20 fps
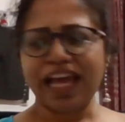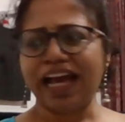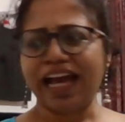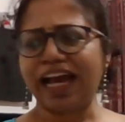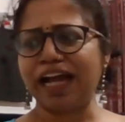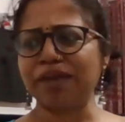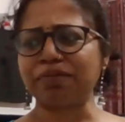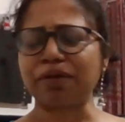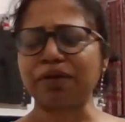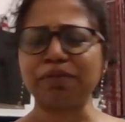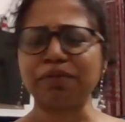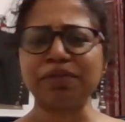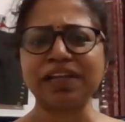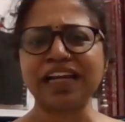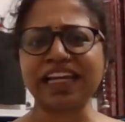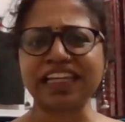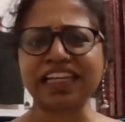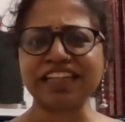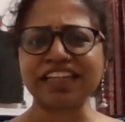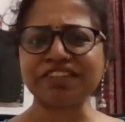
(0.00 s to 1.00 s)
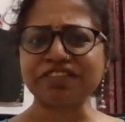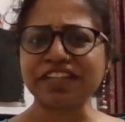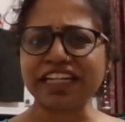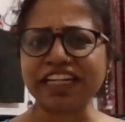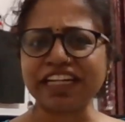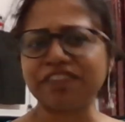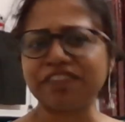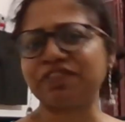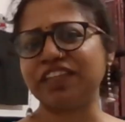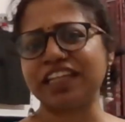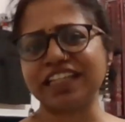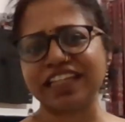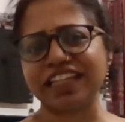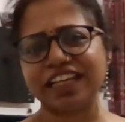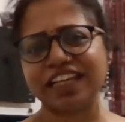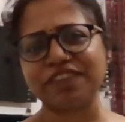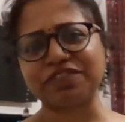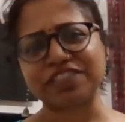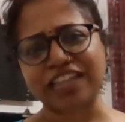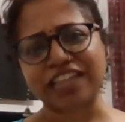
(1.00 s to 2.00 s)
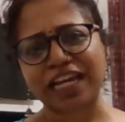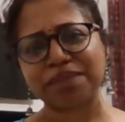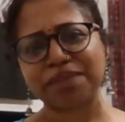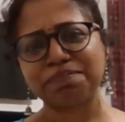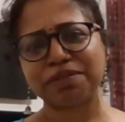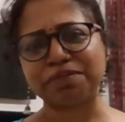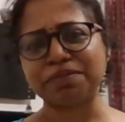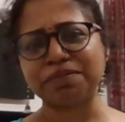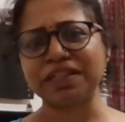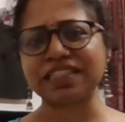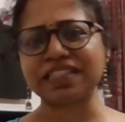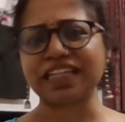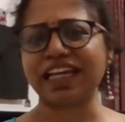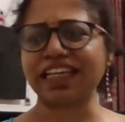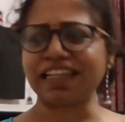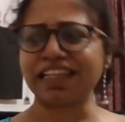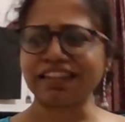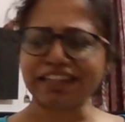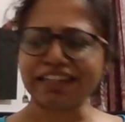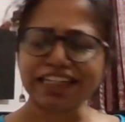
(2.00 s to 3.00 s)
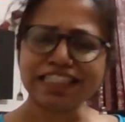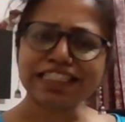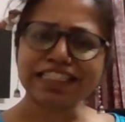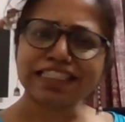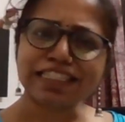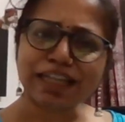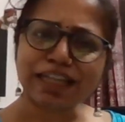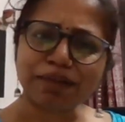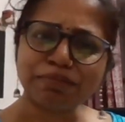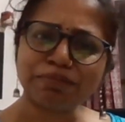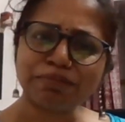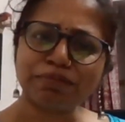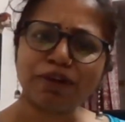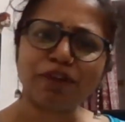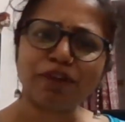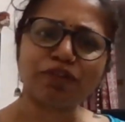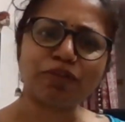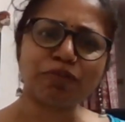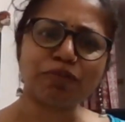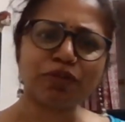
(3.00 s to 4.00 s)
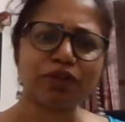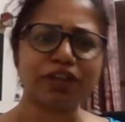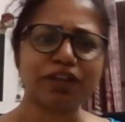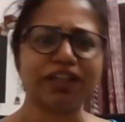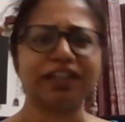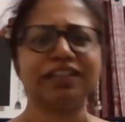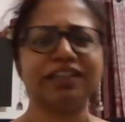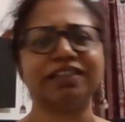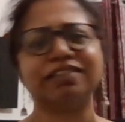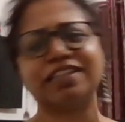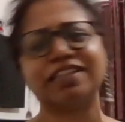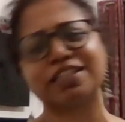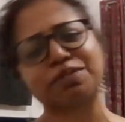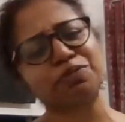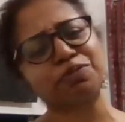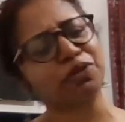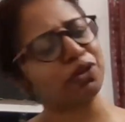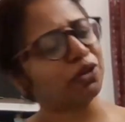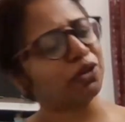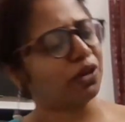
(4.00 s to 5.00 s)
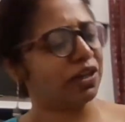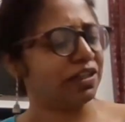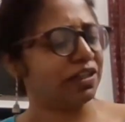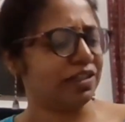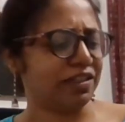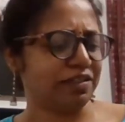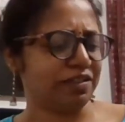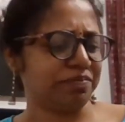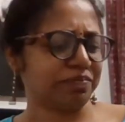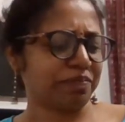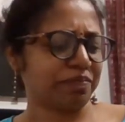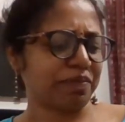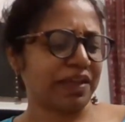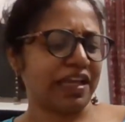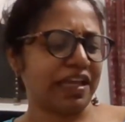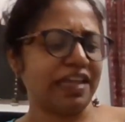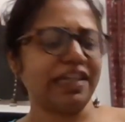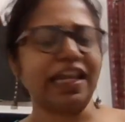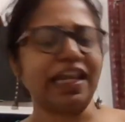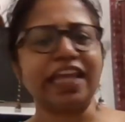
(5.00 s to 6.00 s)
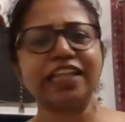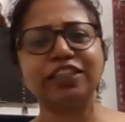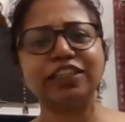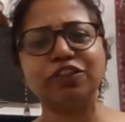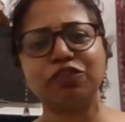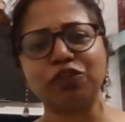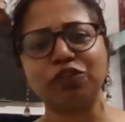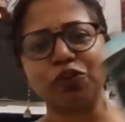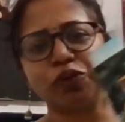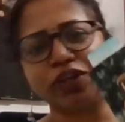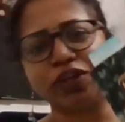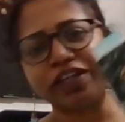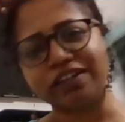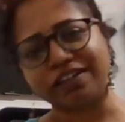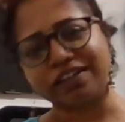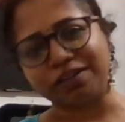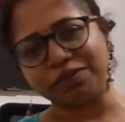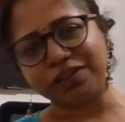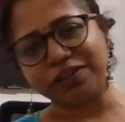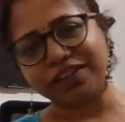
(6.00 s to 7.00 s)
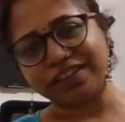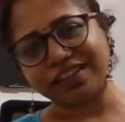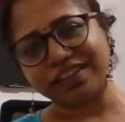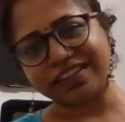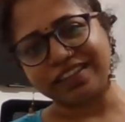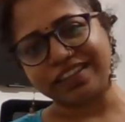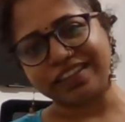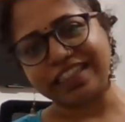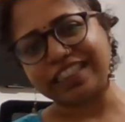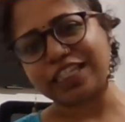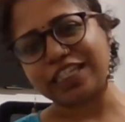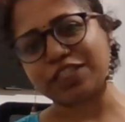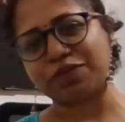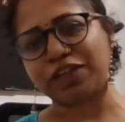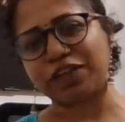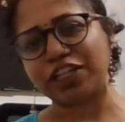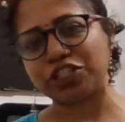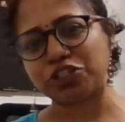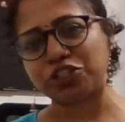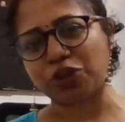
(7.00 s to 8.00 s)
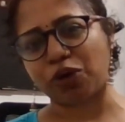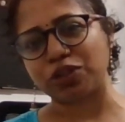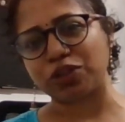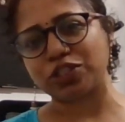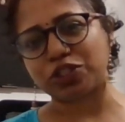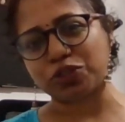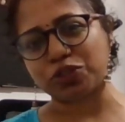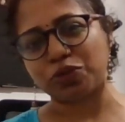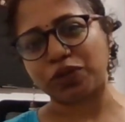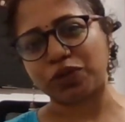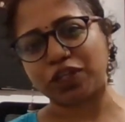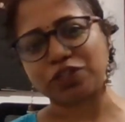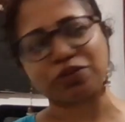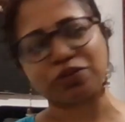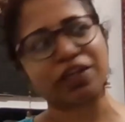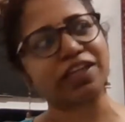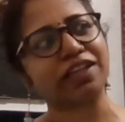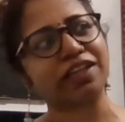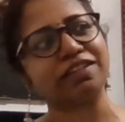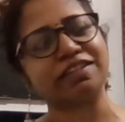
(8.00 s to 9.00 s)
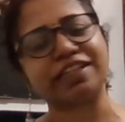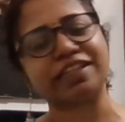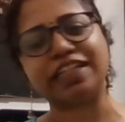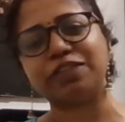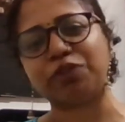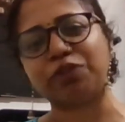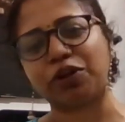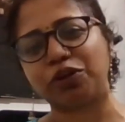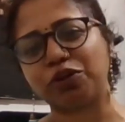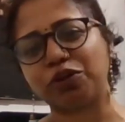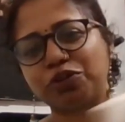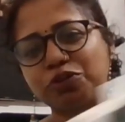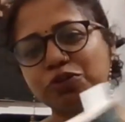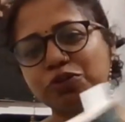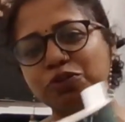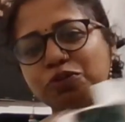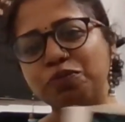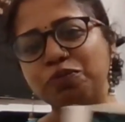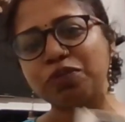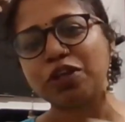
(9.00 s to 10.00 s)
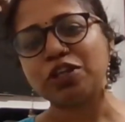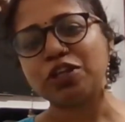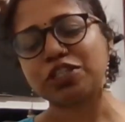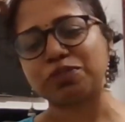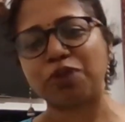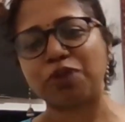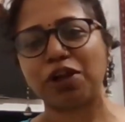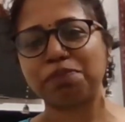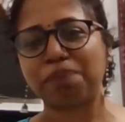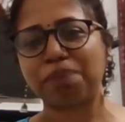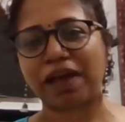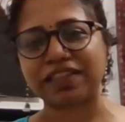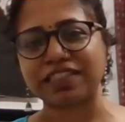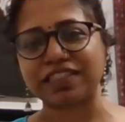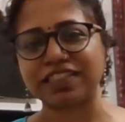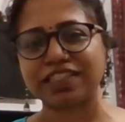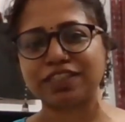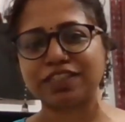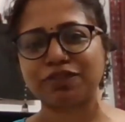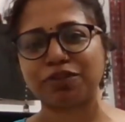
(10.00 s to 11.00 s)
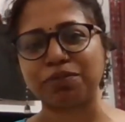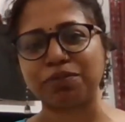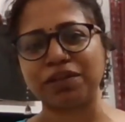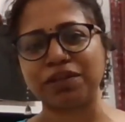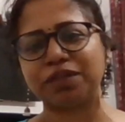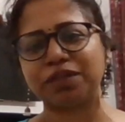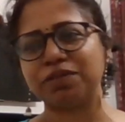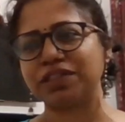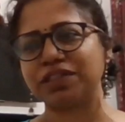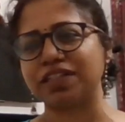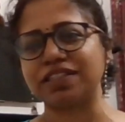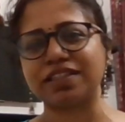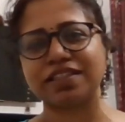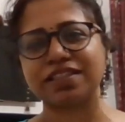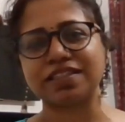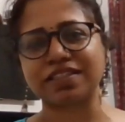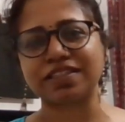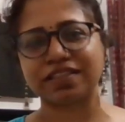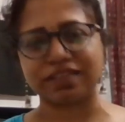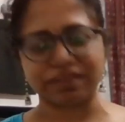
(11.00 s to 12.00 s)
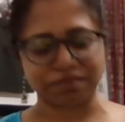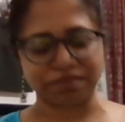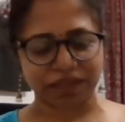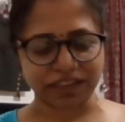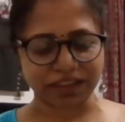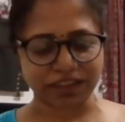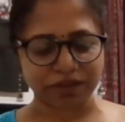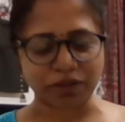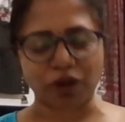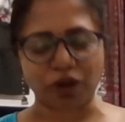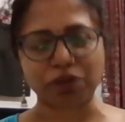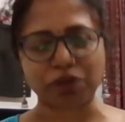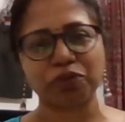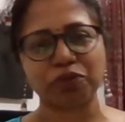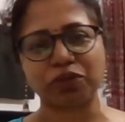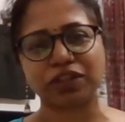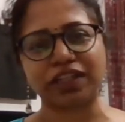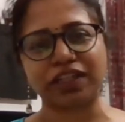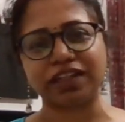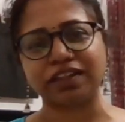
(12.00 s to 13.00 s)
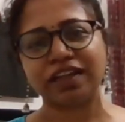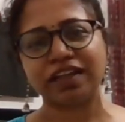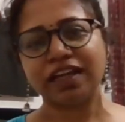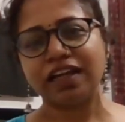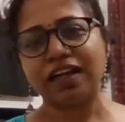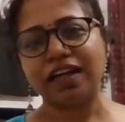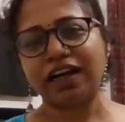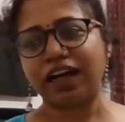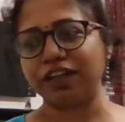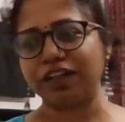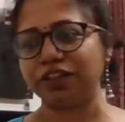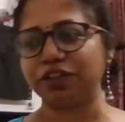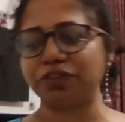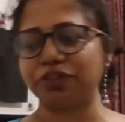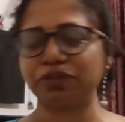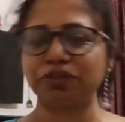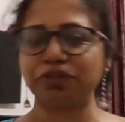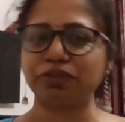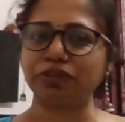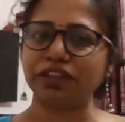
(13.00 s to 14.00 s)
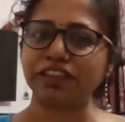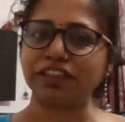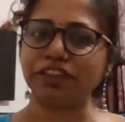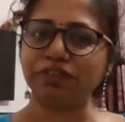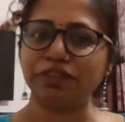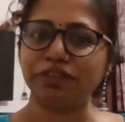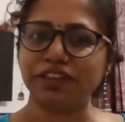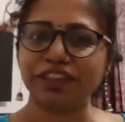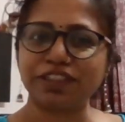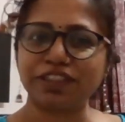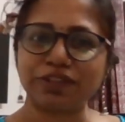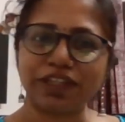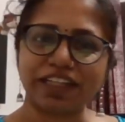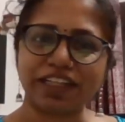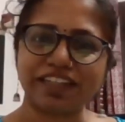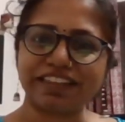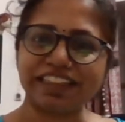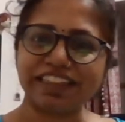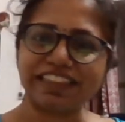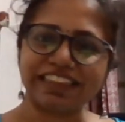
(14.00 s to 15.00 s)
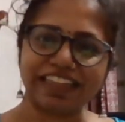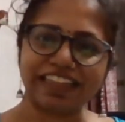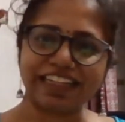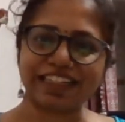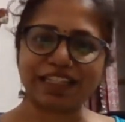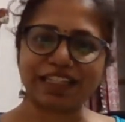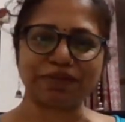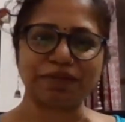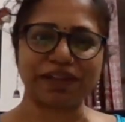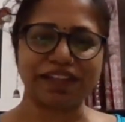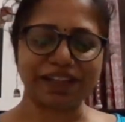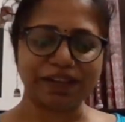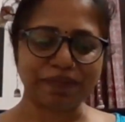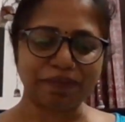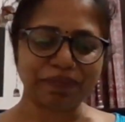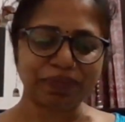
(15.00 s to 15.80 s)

And probably I can read, if time permits, I can read some of there's a book called Like the Flowing River. It has very short stories, so I can read one or two small passages from here, which are just I think not more than 100 to 200 words, so I can read that as well.